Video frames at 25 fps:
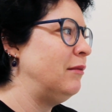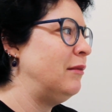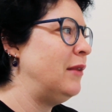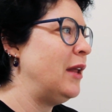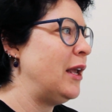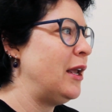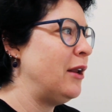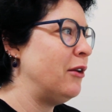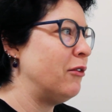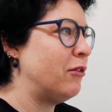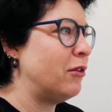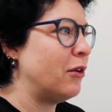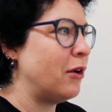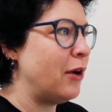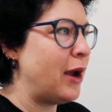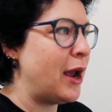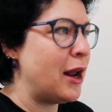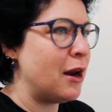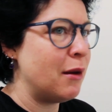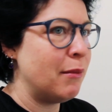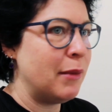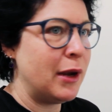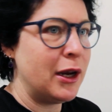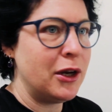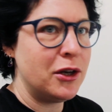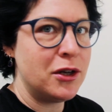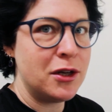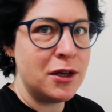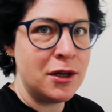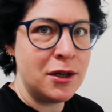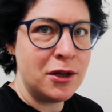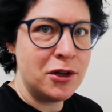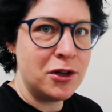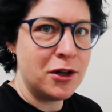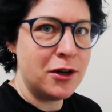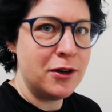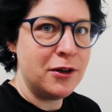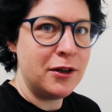the intro
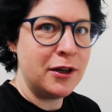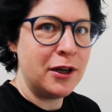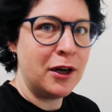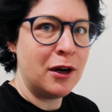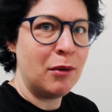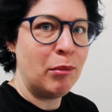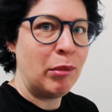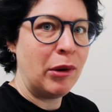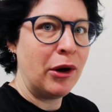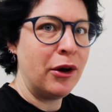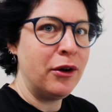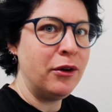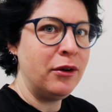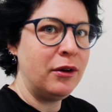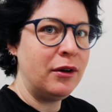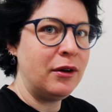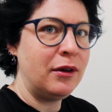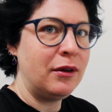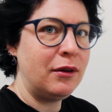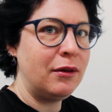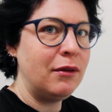animation shows you in a boat.